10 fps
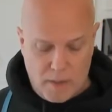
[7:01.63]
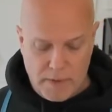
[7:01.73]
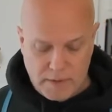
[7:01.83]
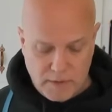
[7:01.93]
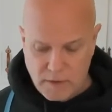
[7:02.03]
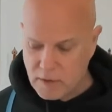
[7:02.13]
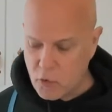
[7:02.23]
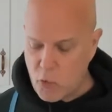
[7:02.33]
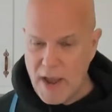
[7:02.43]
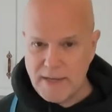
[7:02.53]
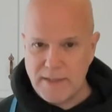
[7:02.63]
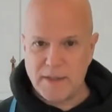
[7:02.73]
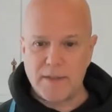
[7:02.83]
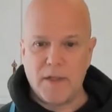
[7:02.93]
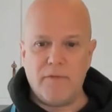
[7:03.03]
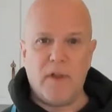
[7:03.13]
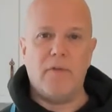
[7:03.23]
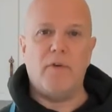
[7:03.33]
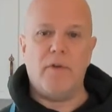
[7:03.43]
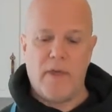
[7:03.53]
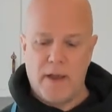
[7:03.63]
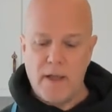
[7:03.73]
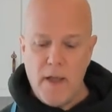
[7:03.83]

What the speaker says: It's a great densely flavored thing.